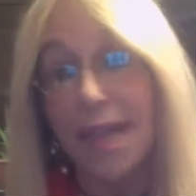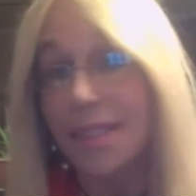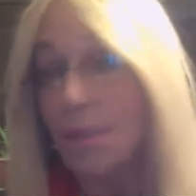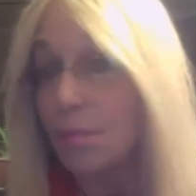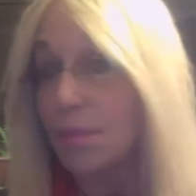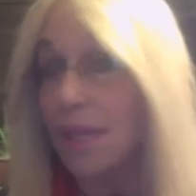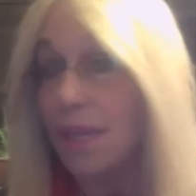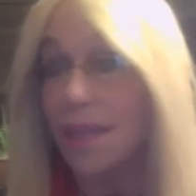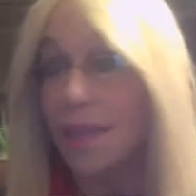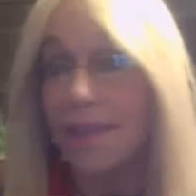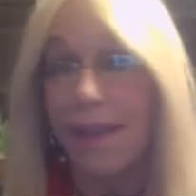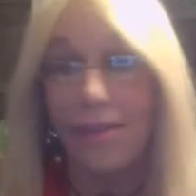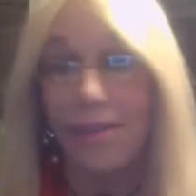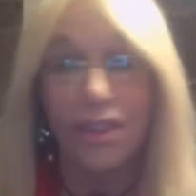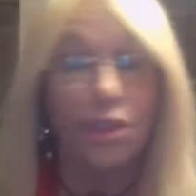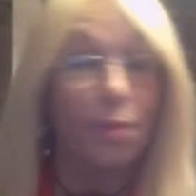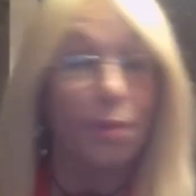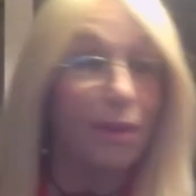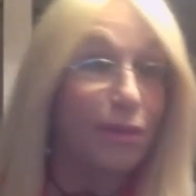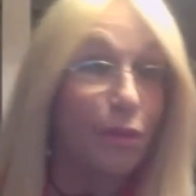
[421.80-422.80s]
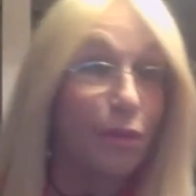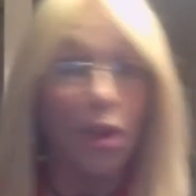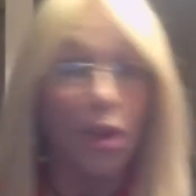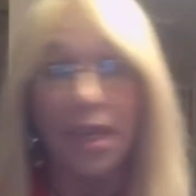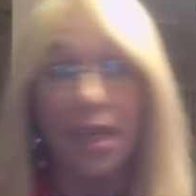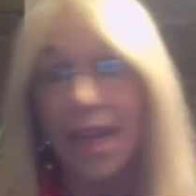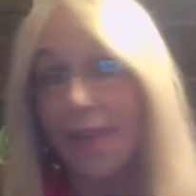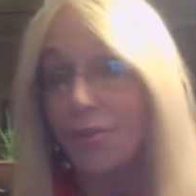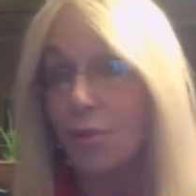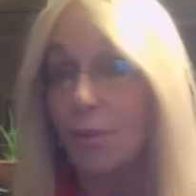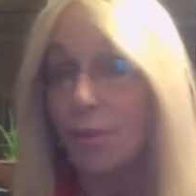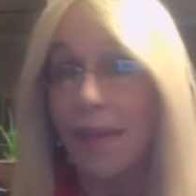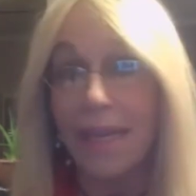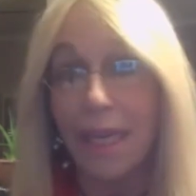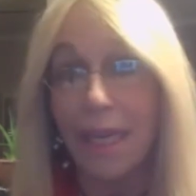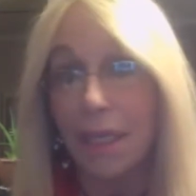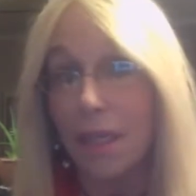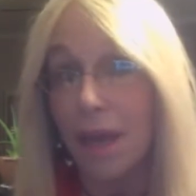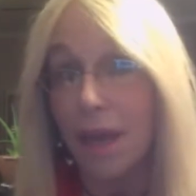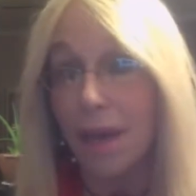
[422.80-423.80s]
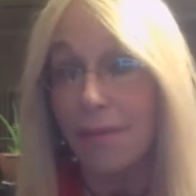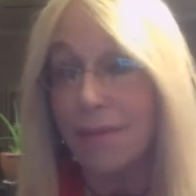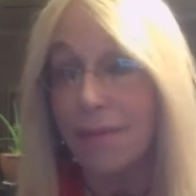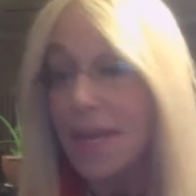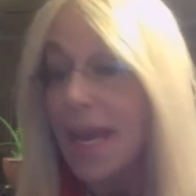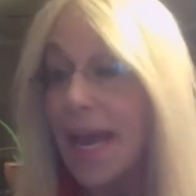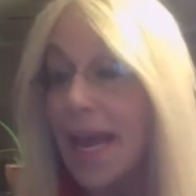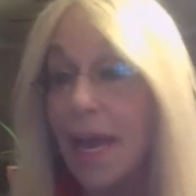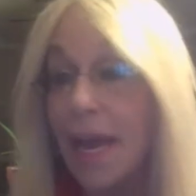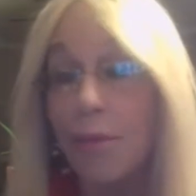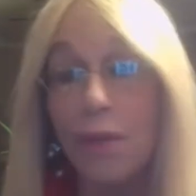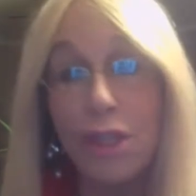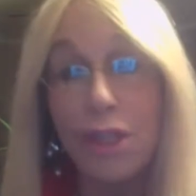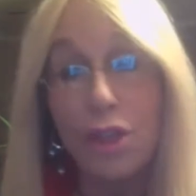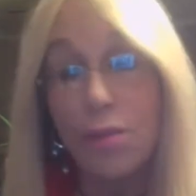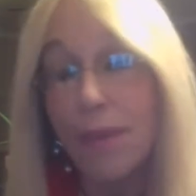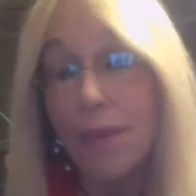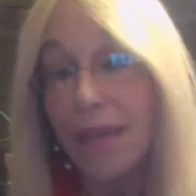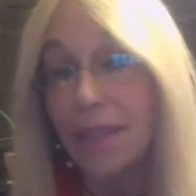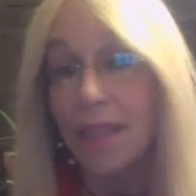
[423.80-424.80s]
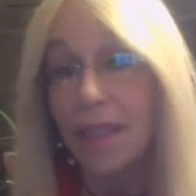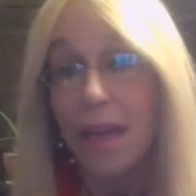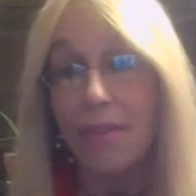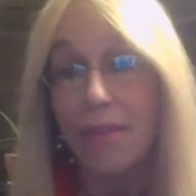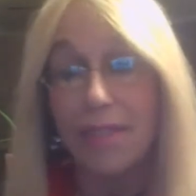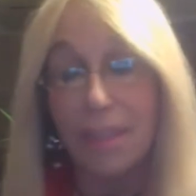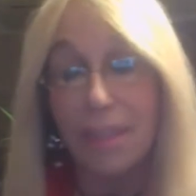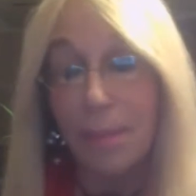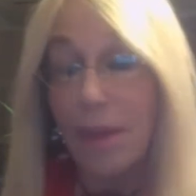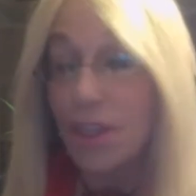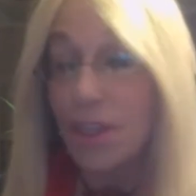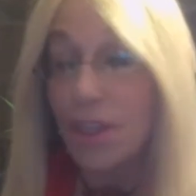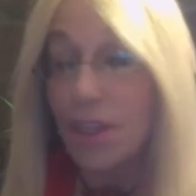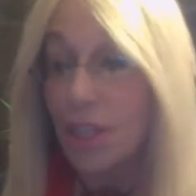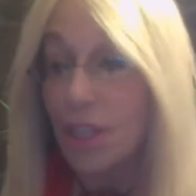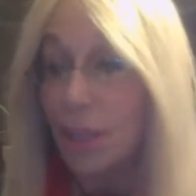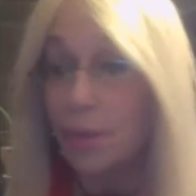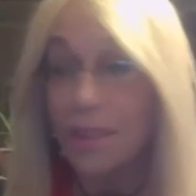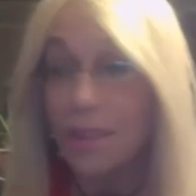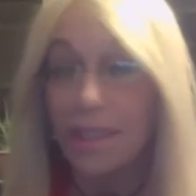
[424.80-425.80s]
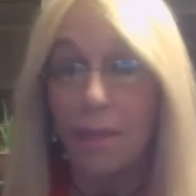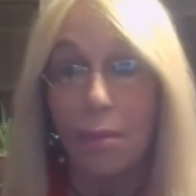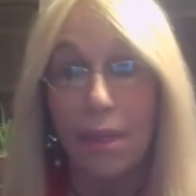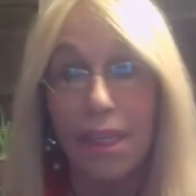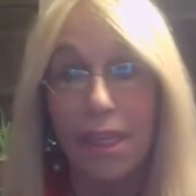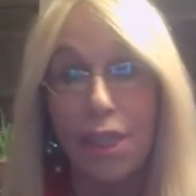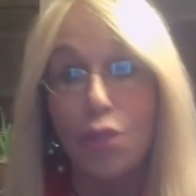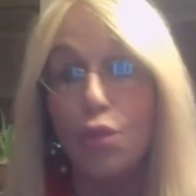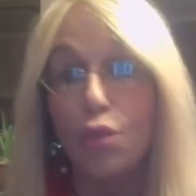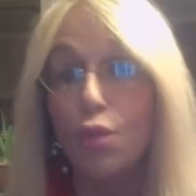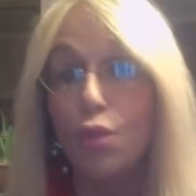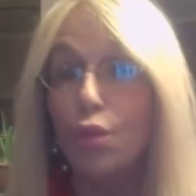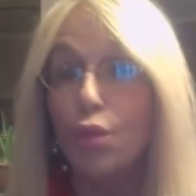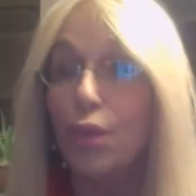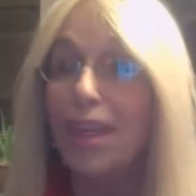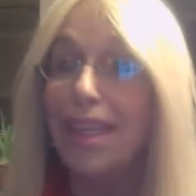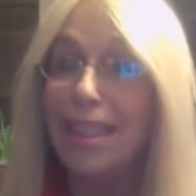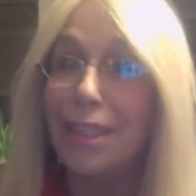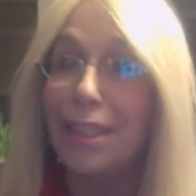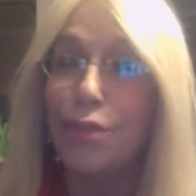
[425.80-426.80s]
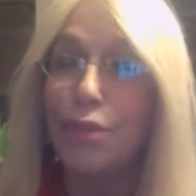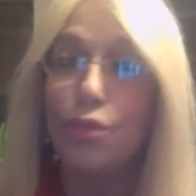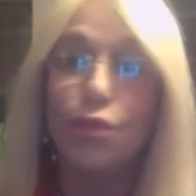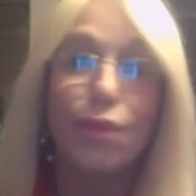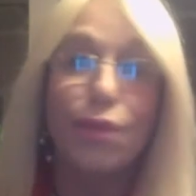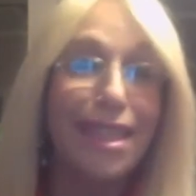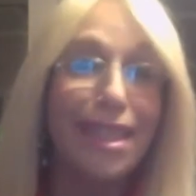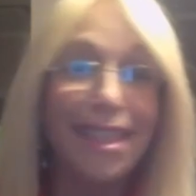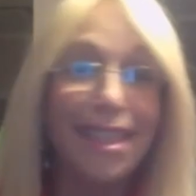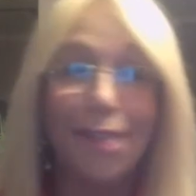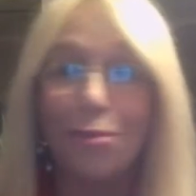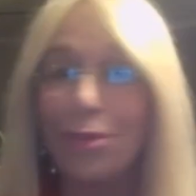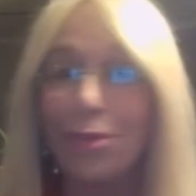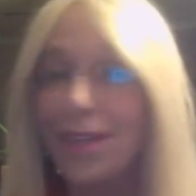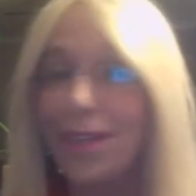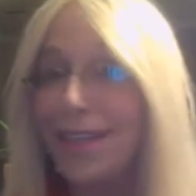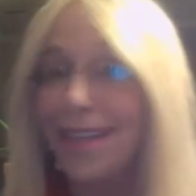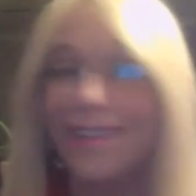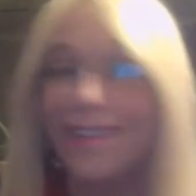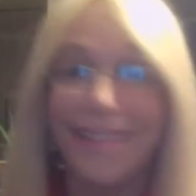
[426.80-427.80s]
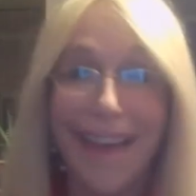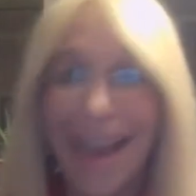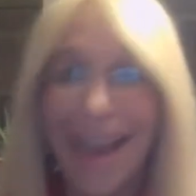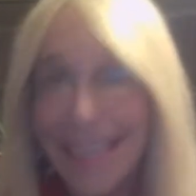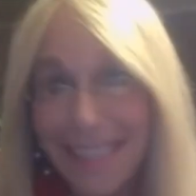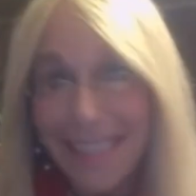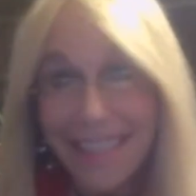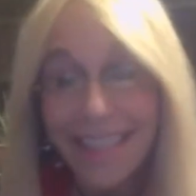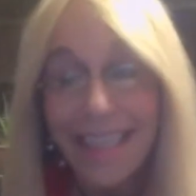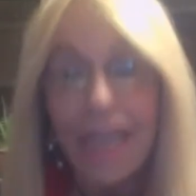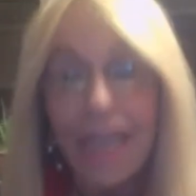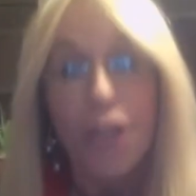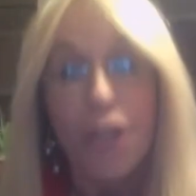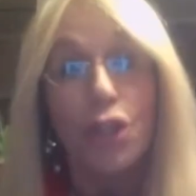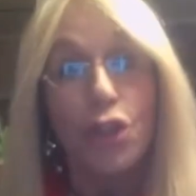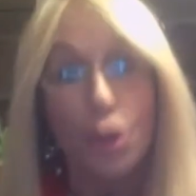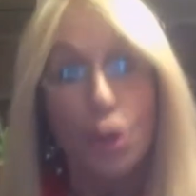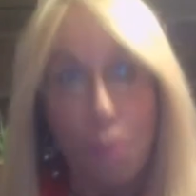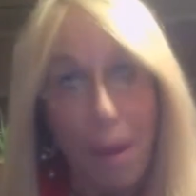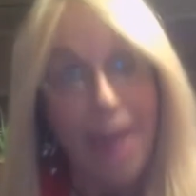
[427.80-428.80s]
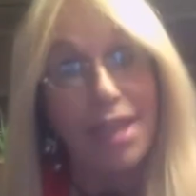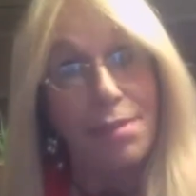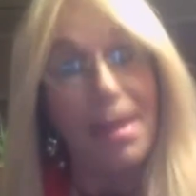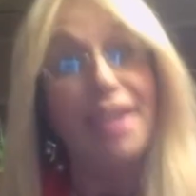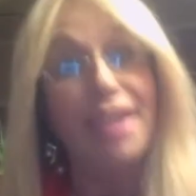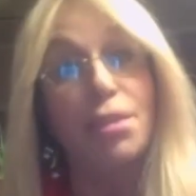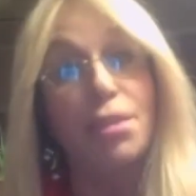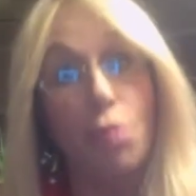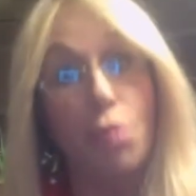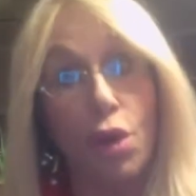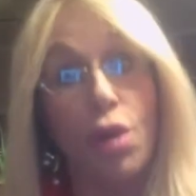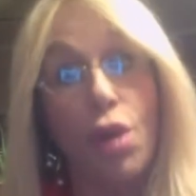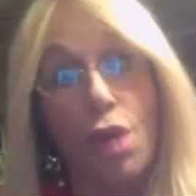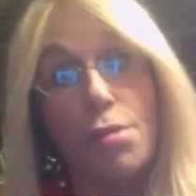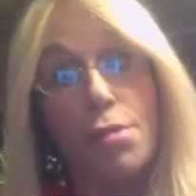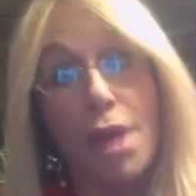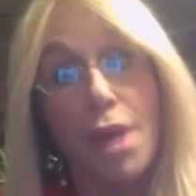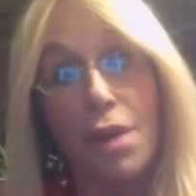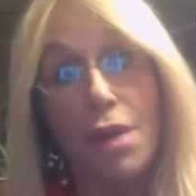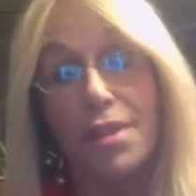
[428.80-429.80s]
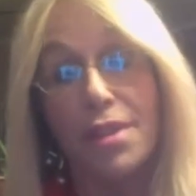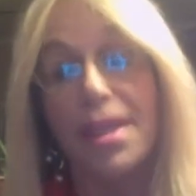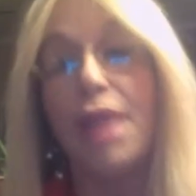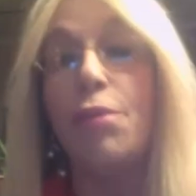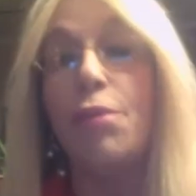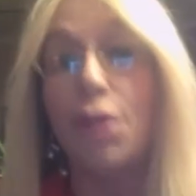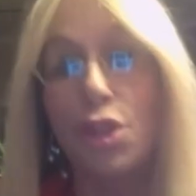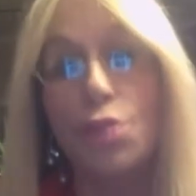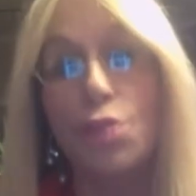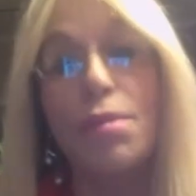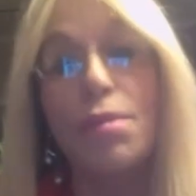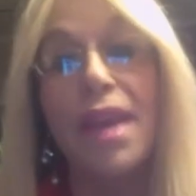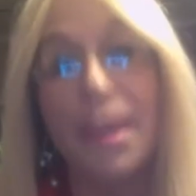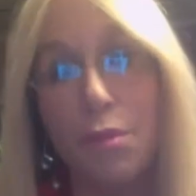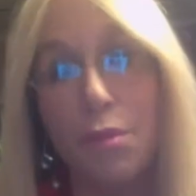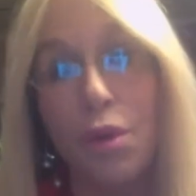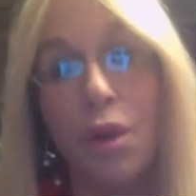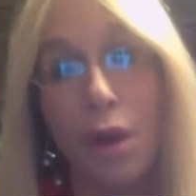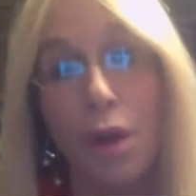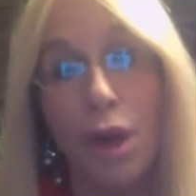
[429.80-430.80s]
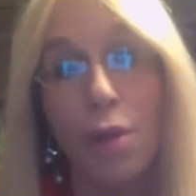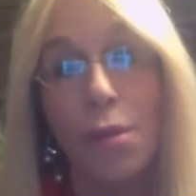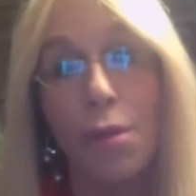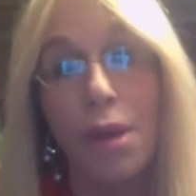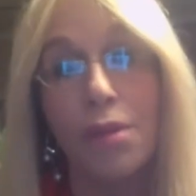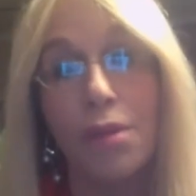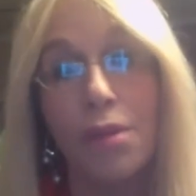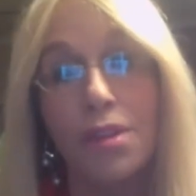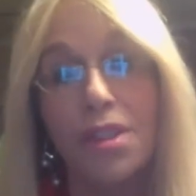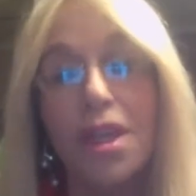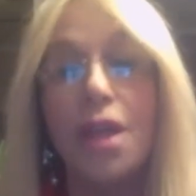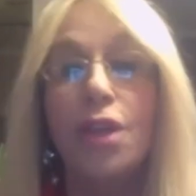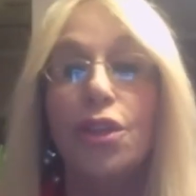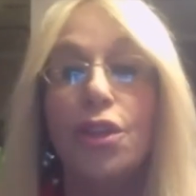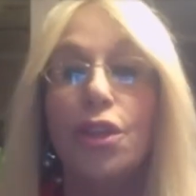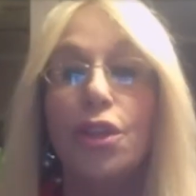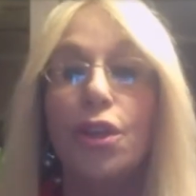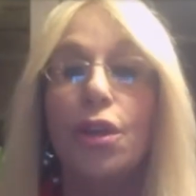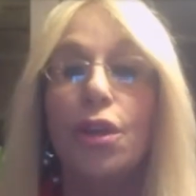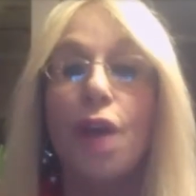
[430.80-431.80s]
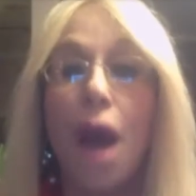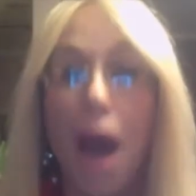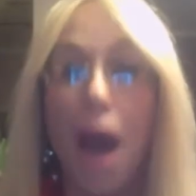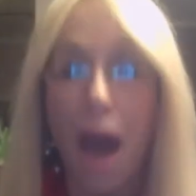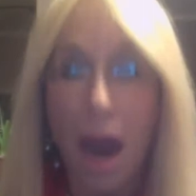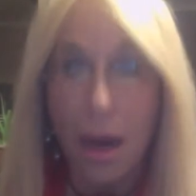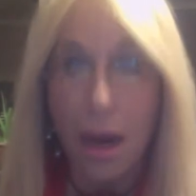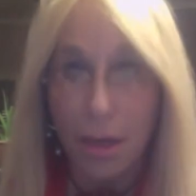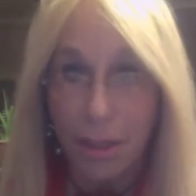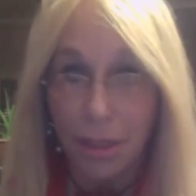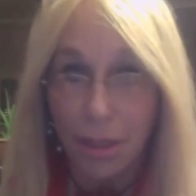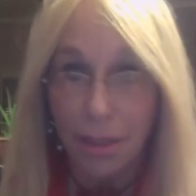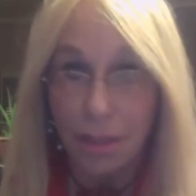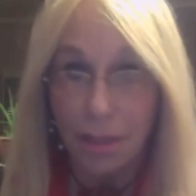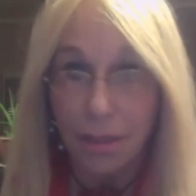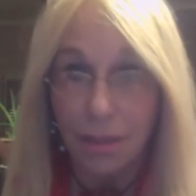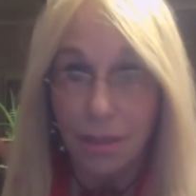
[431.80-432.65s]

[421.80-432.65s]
and blood levels before and after making love. And when you make love, especially with somebody you really, really, really like, your body makes more hormones. And when you make more hormones, your heart